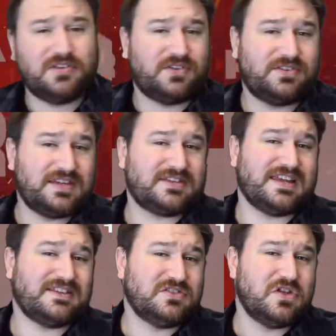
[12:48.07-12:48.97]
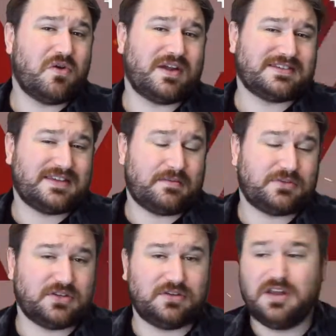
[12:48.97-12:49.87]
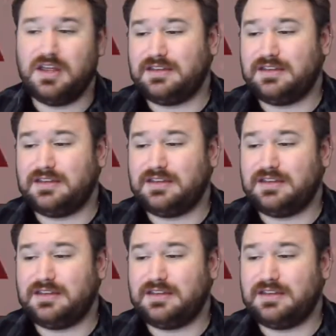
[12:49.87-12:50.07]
So this is no exception.